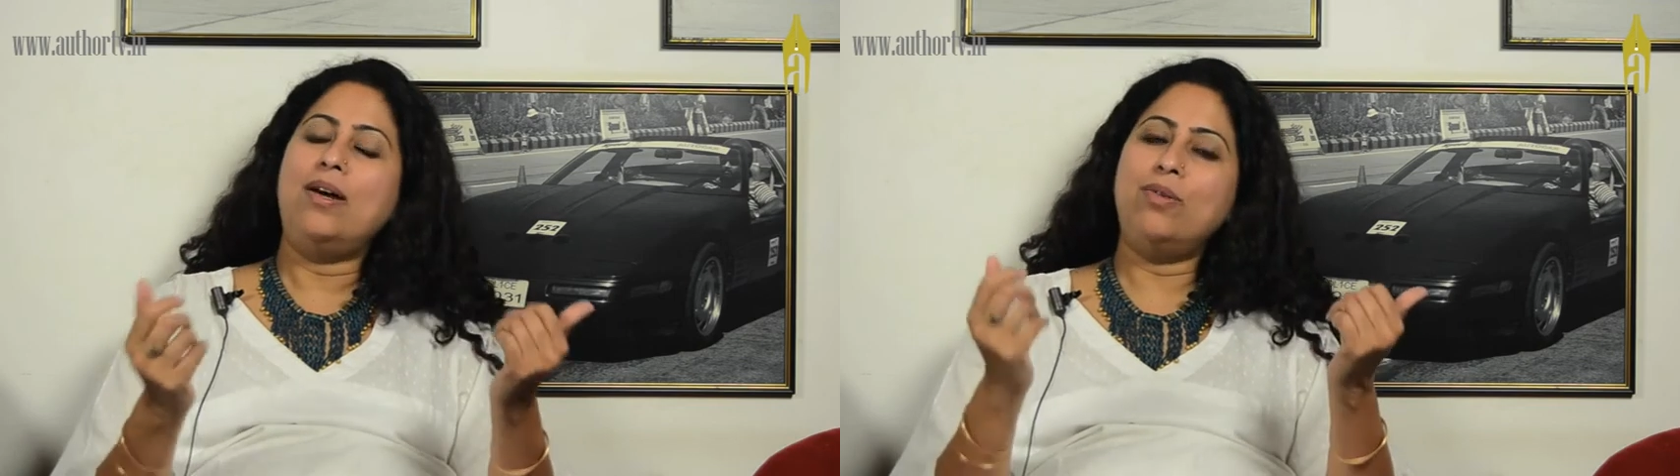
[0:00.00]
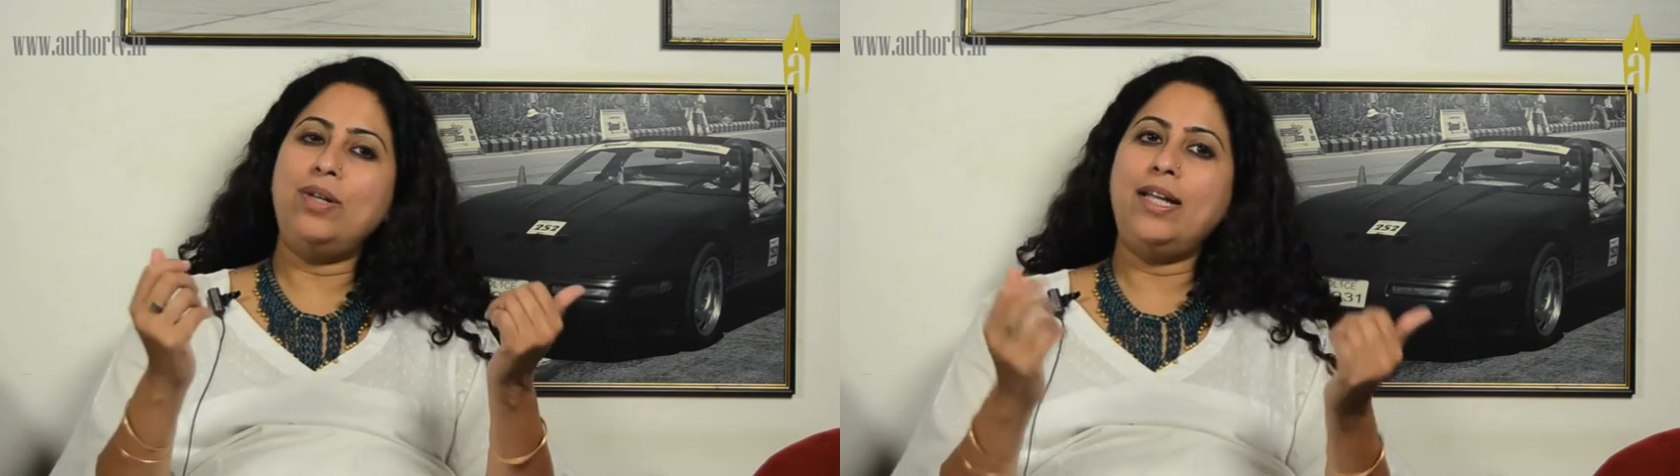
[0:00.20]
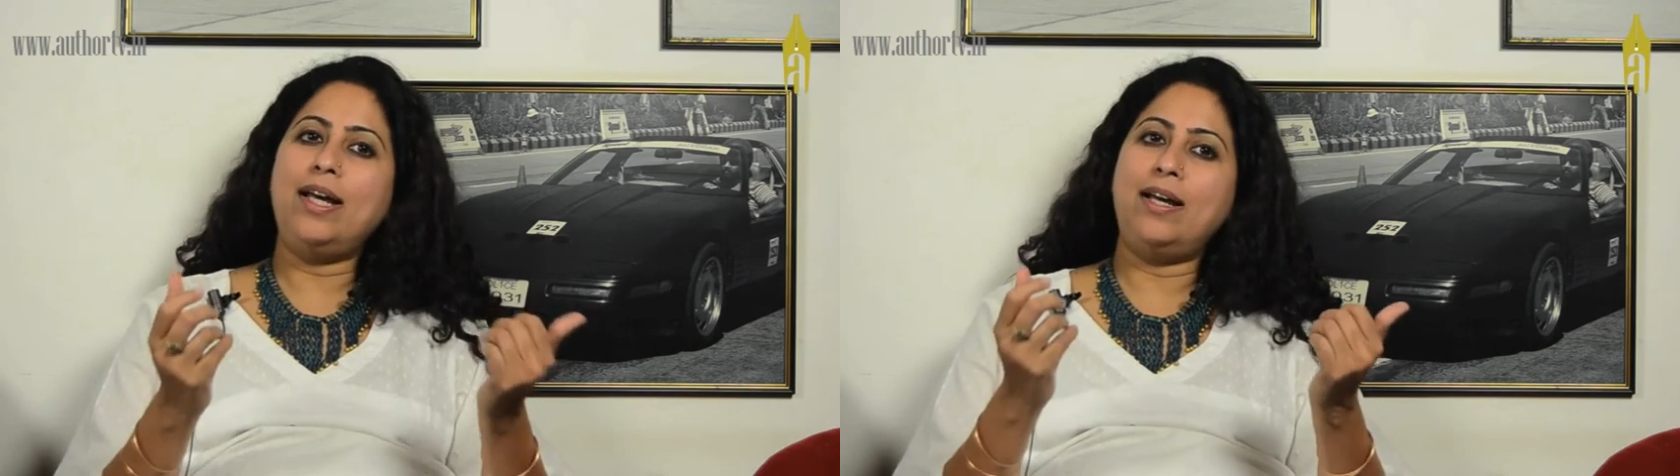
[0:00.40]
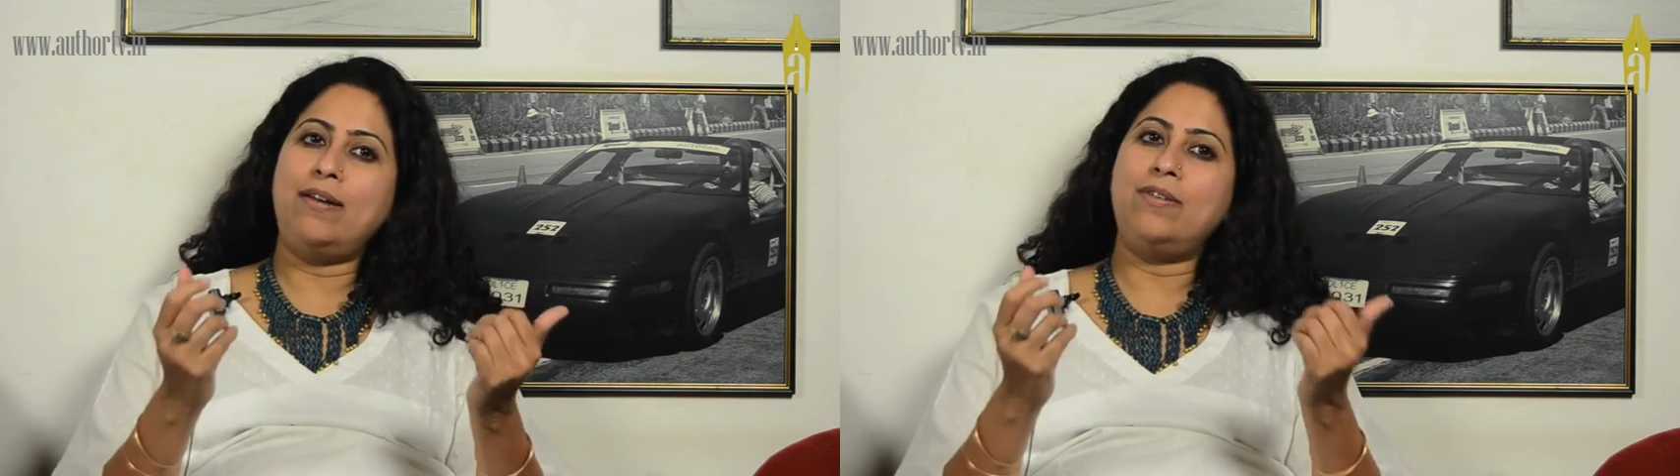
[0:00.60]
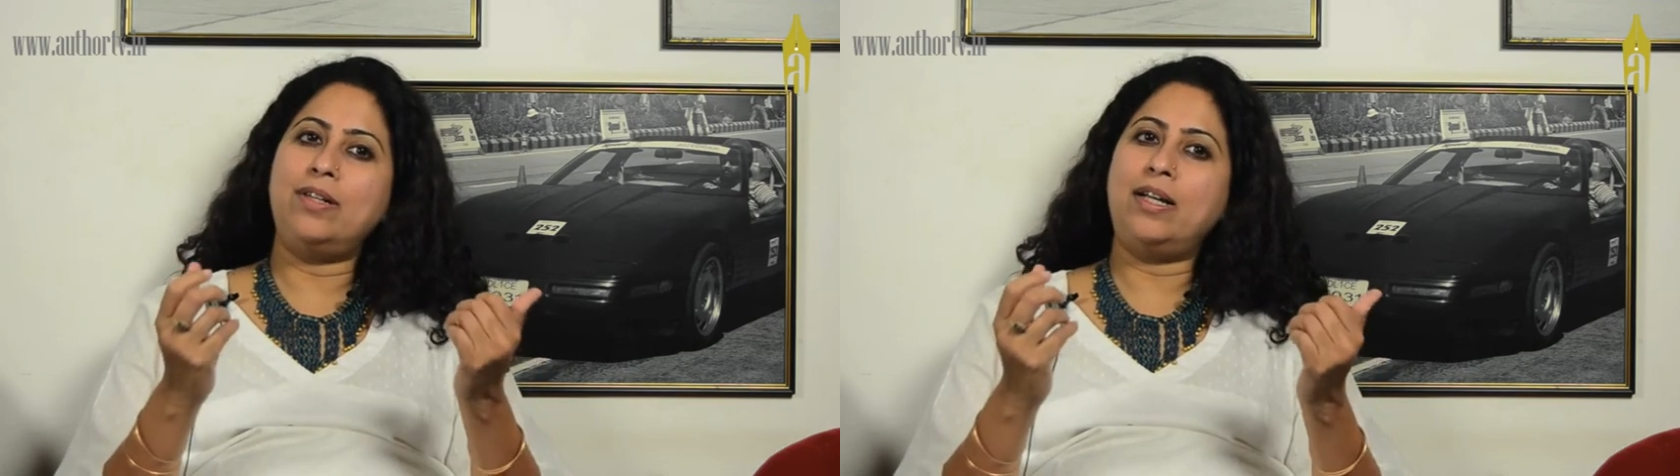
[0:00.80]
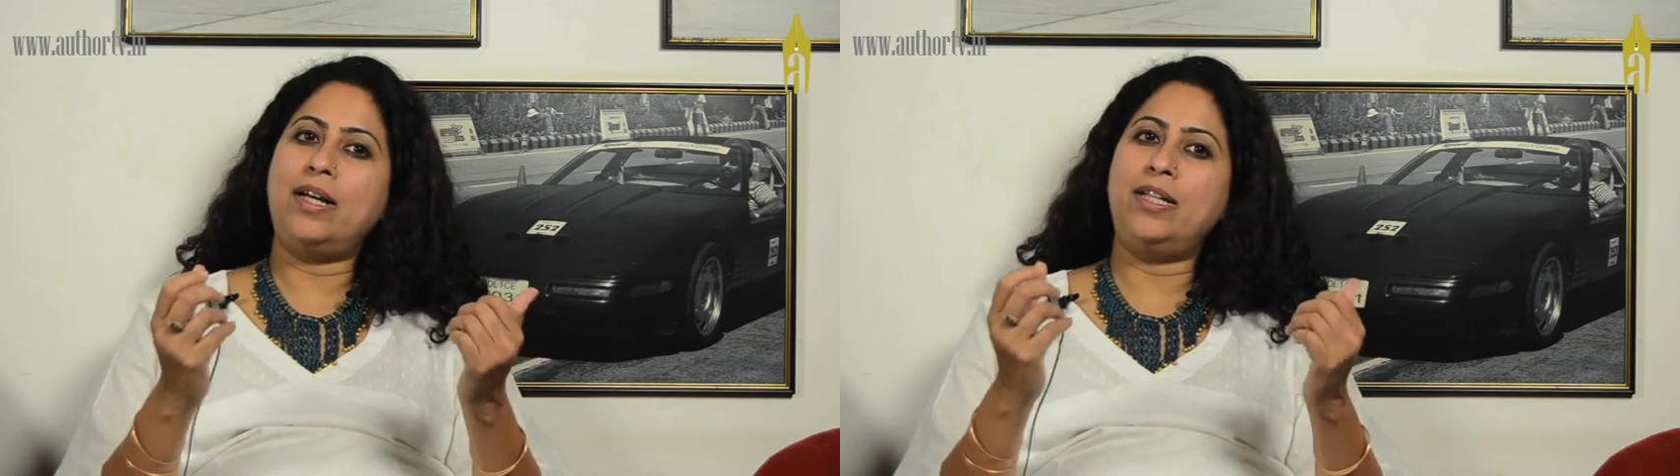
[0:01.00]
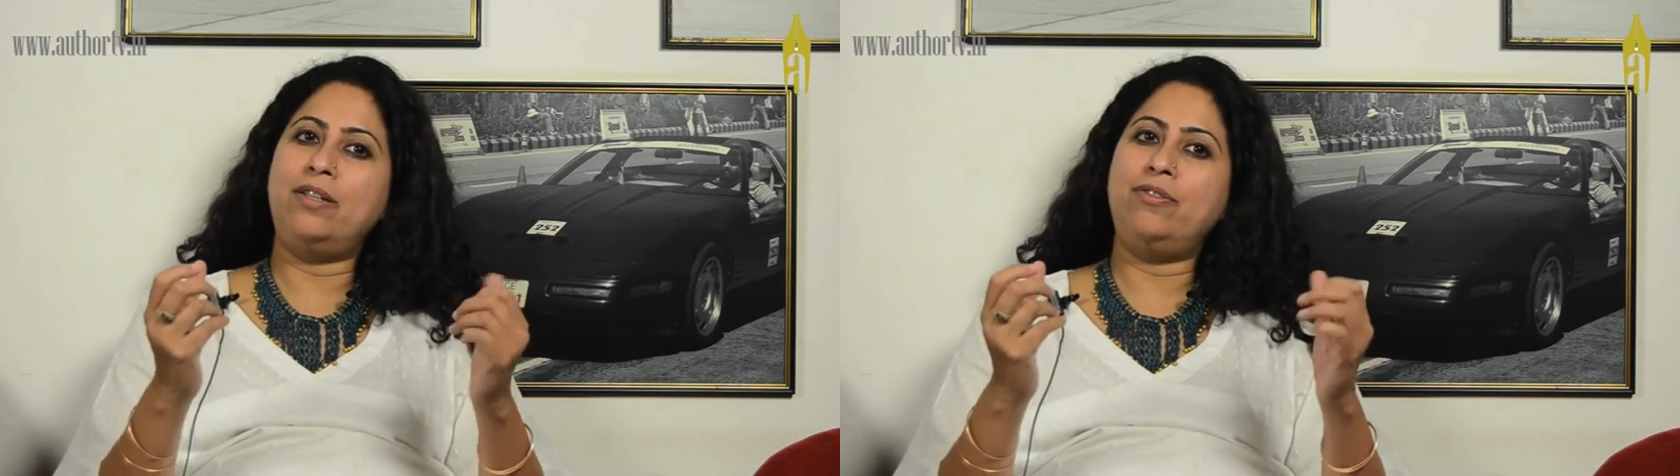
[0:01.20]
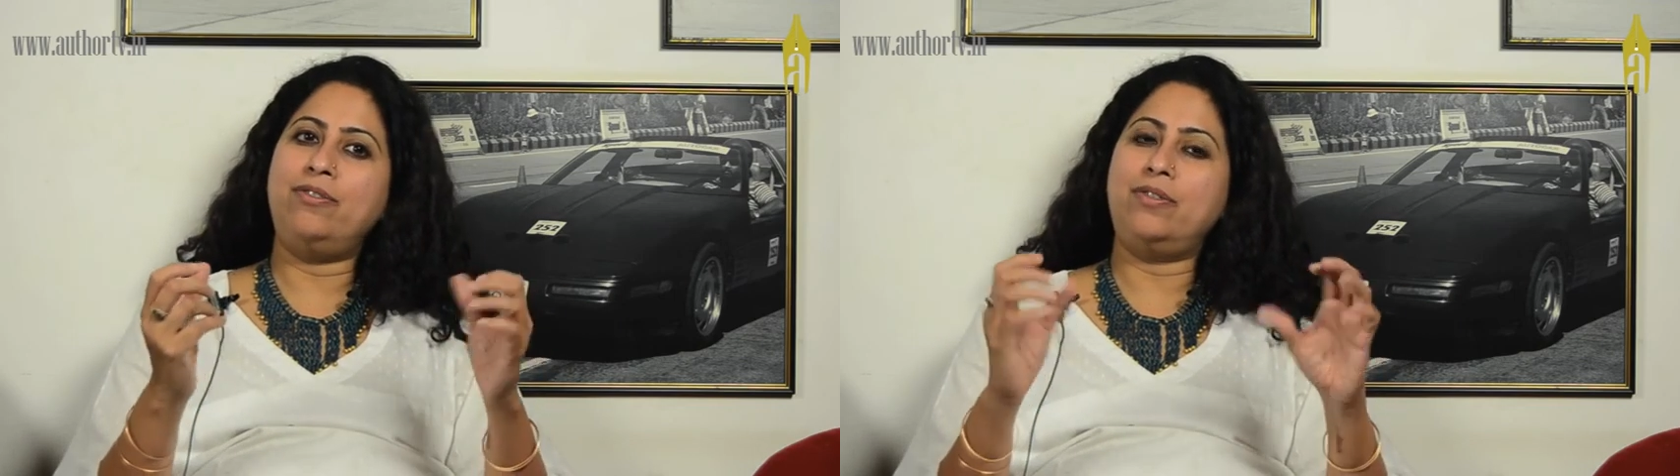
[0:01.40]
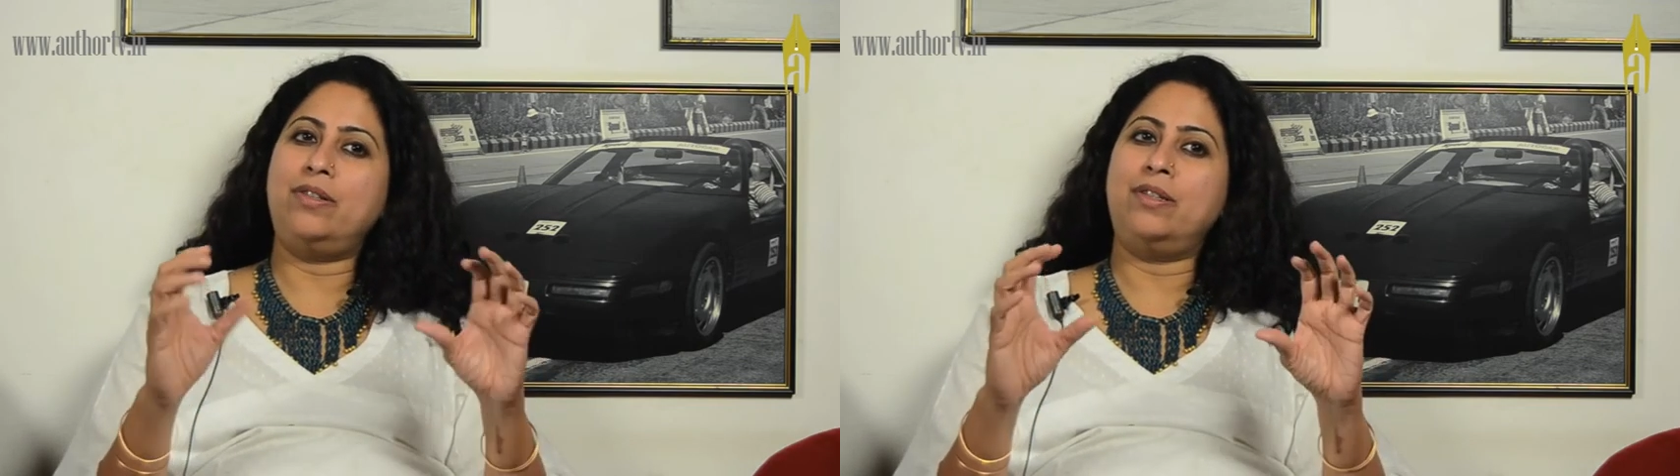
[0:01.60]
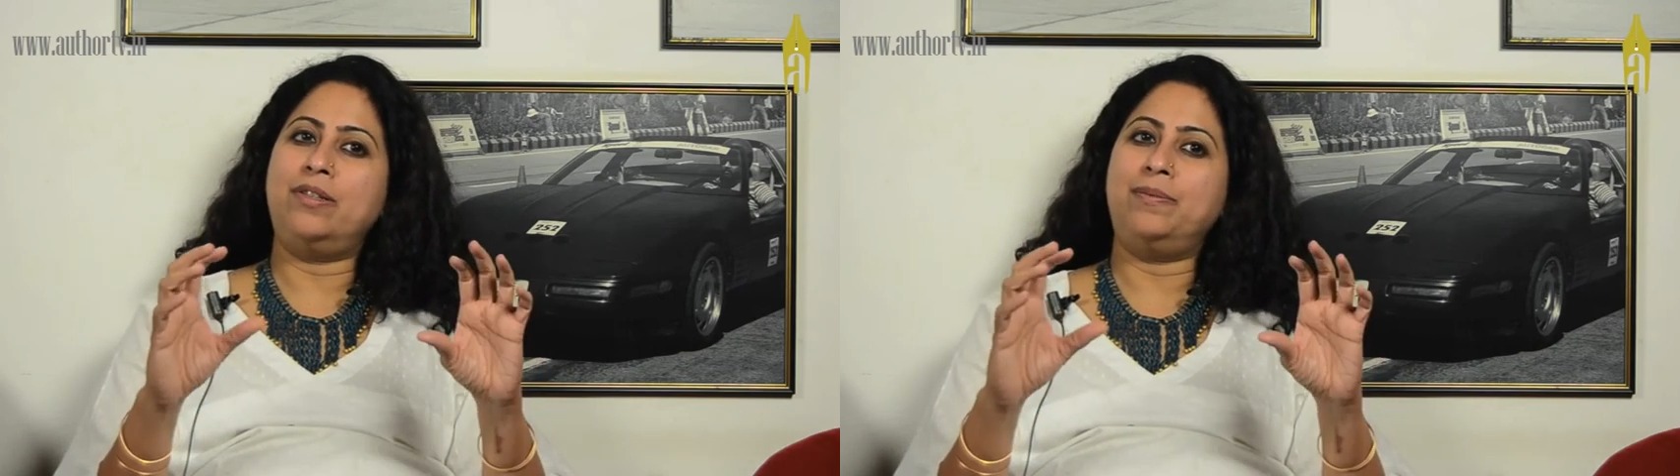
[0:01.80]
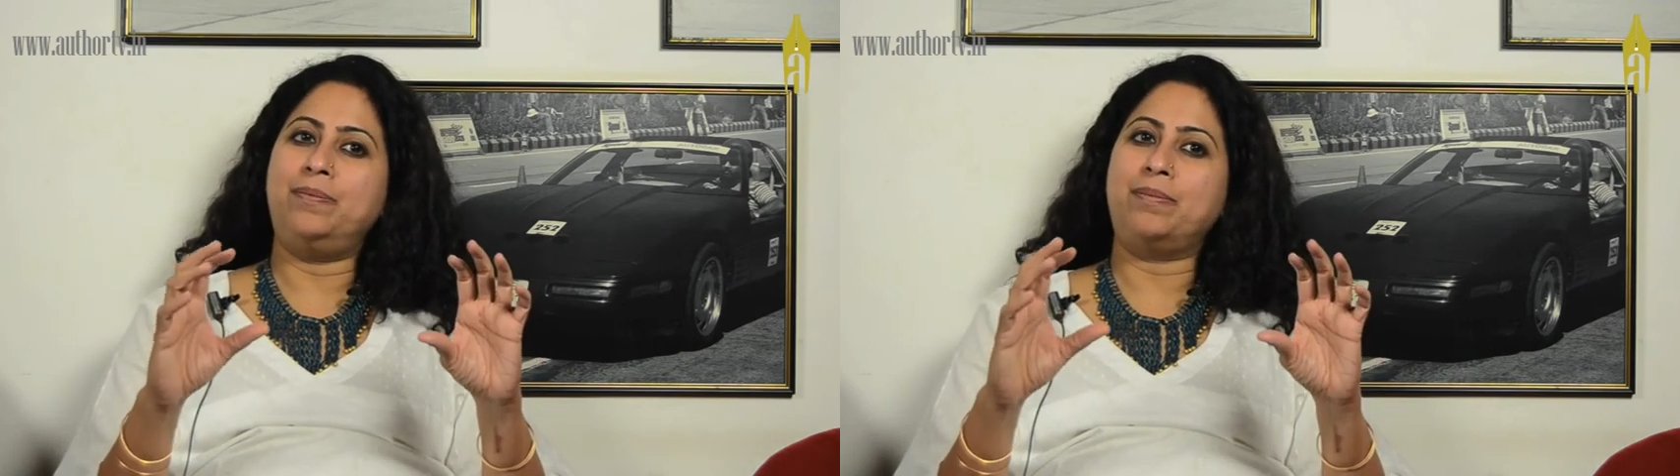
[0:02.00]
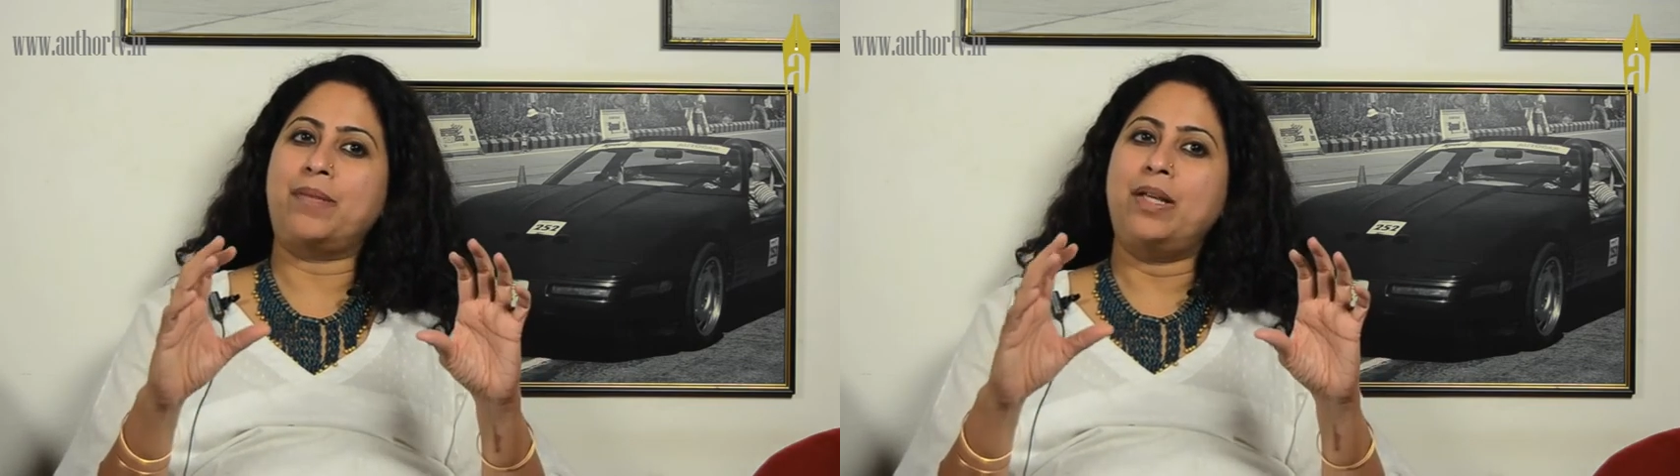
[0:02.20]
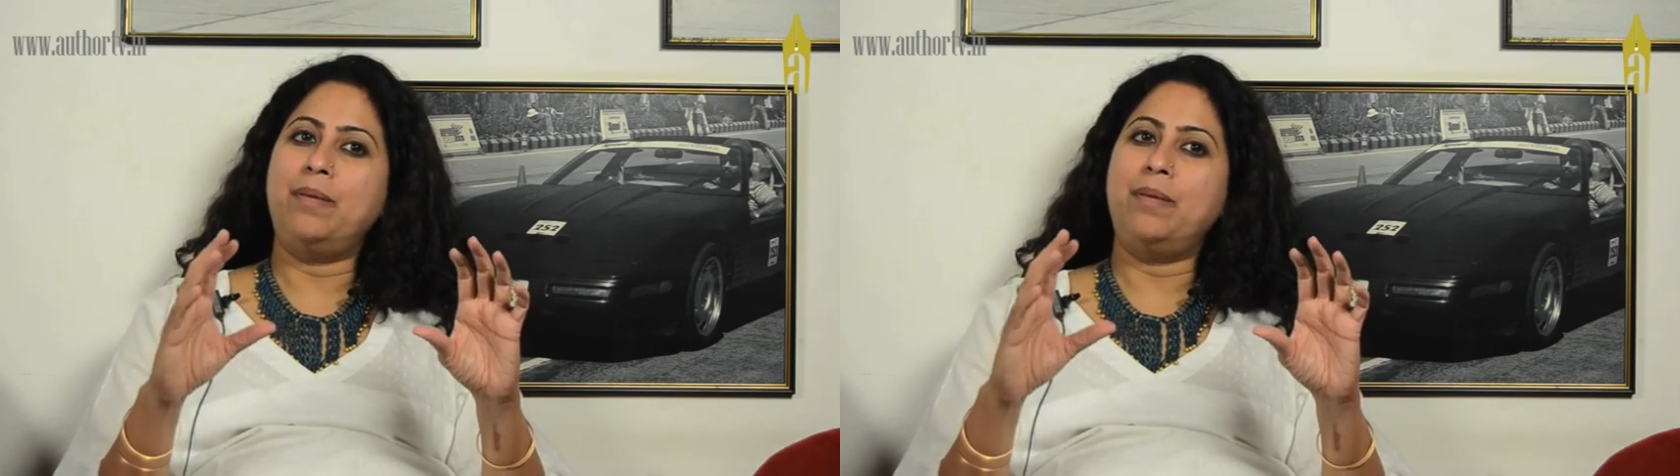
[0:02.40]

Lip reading: only have a kind of